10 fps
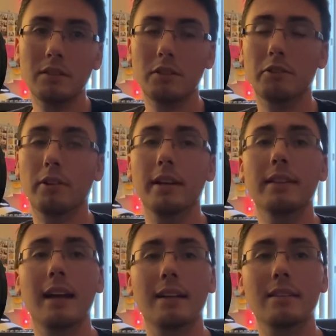to
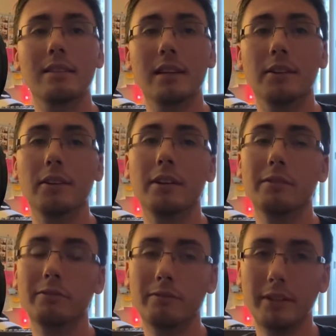create that
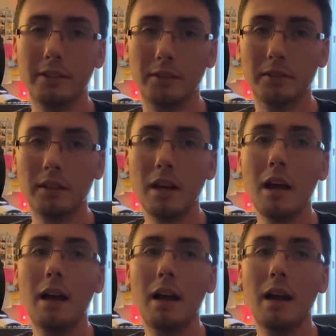stereo field.